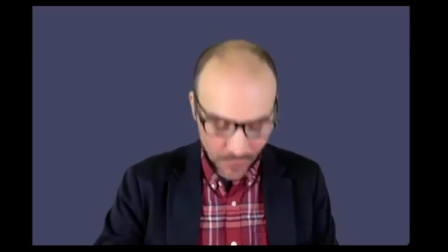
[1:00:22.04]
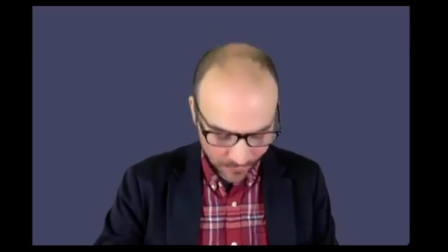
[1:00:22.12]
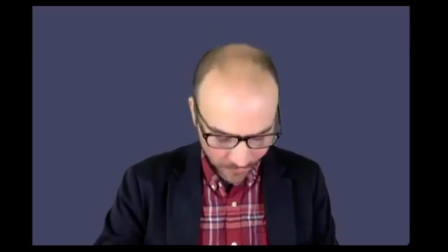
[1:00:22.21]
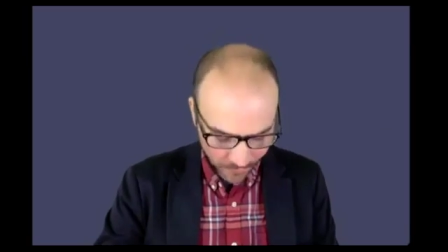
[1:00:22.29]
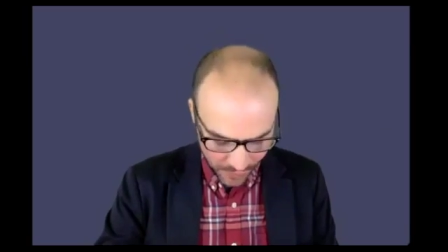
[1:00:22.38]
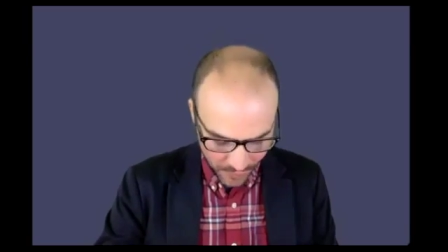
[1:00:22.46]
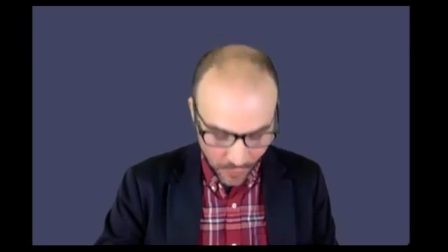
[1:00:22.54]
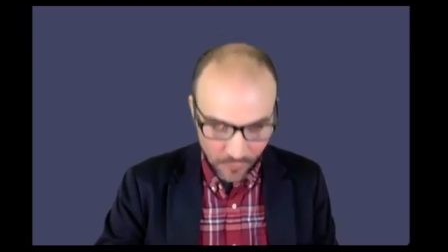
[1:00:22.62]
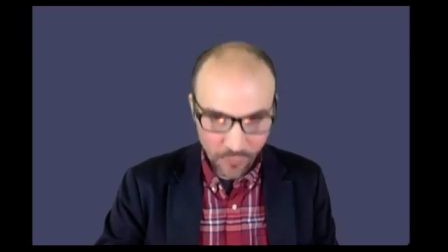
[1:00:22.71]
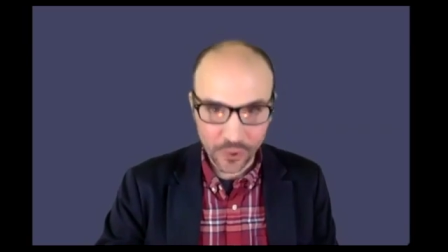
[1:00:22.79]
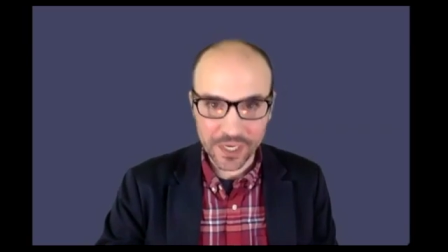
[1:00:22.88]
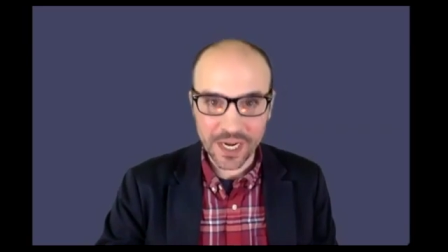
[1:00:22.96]

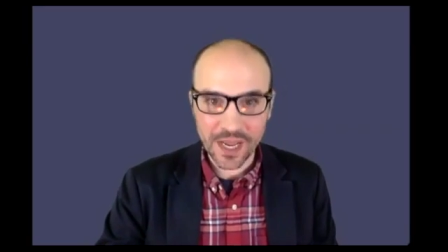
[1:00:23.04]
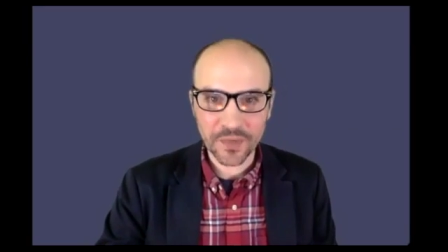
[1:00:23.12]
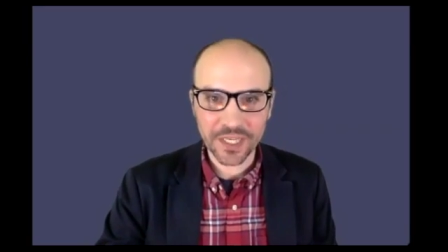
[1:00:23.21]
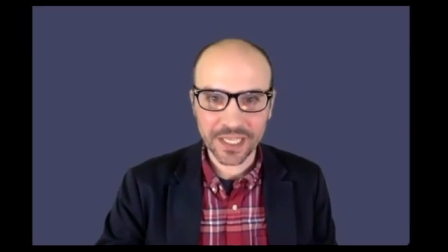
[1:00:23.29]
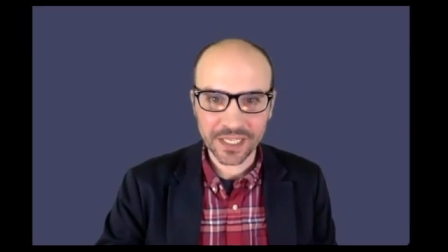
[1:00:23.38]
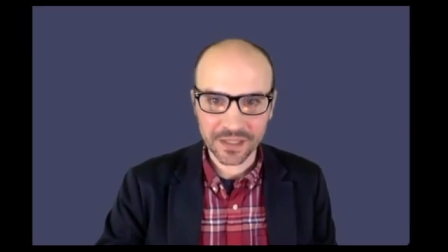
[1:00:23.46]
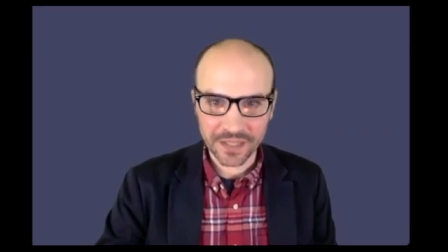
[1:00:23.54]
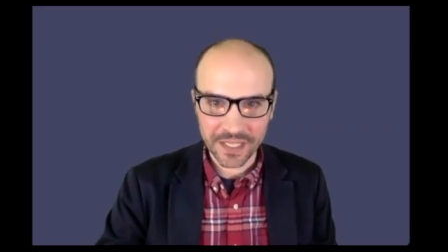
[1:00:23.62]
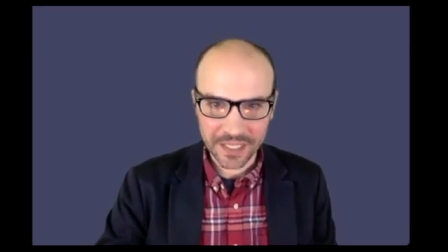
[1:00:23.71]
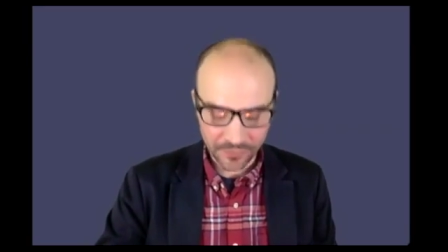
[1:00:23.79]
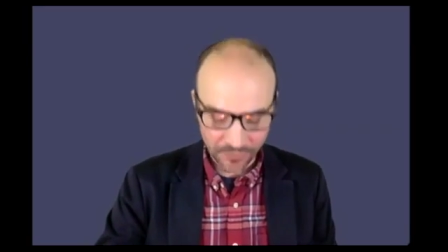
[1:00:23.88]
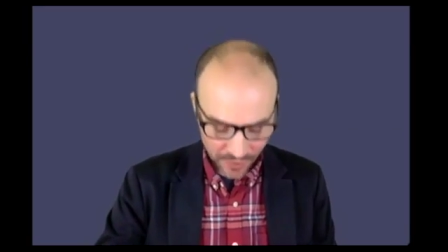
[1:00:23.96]
for it, and I'm going to get a
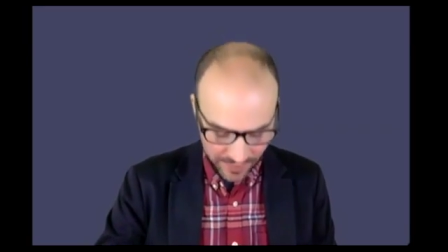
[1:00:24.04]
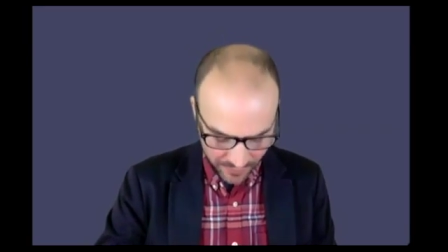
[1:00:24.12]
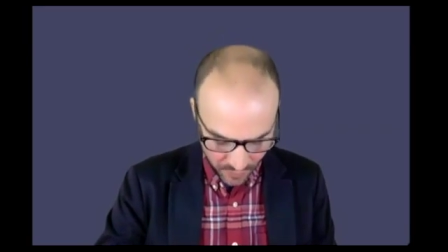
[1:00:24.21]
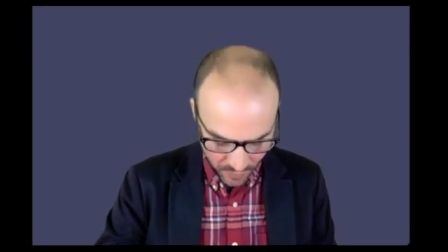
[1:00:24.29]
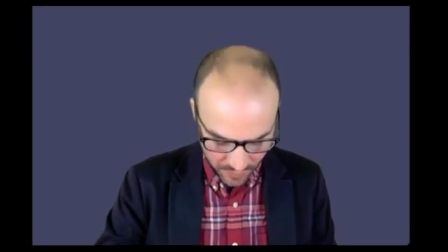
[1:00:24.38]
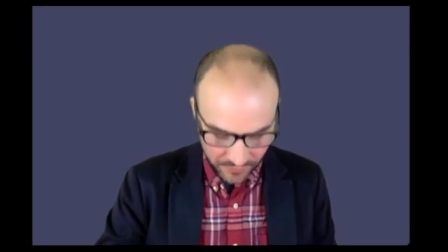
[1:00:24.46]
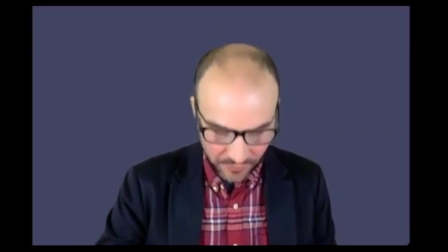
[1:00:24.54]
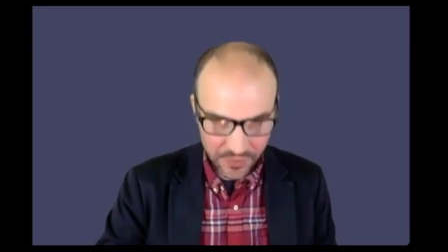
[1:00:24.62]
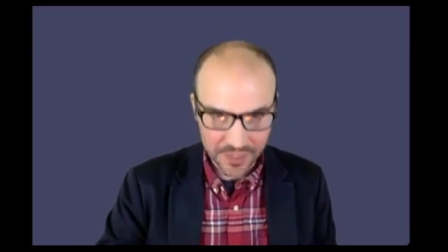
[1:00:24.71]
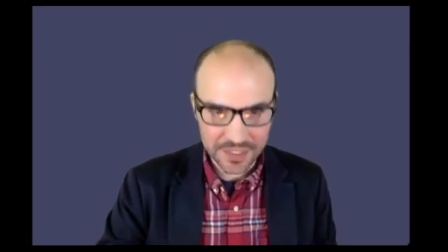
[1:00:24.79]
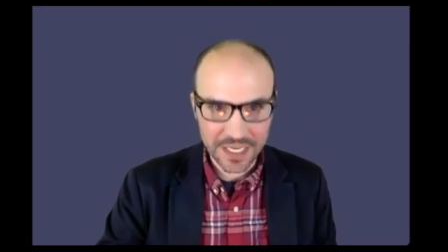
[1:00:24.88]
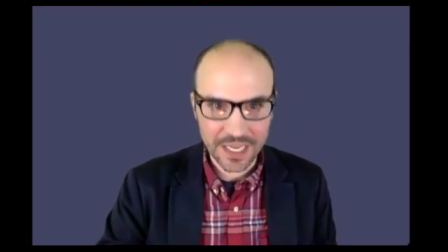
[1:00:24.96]
link for everyone for the town